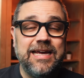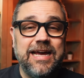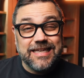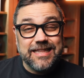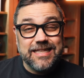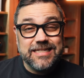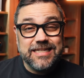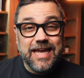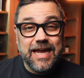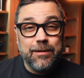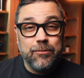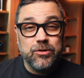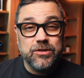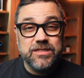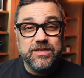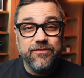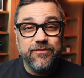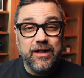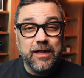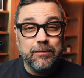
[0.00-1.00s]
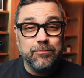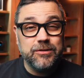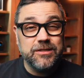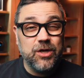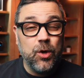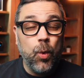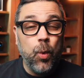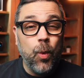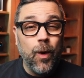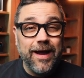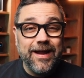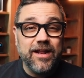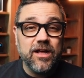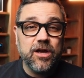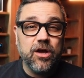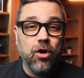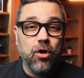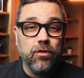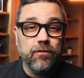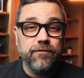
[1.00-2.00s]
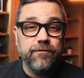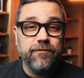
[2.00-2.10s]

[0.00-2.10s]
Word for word: This camera has developed quite a cult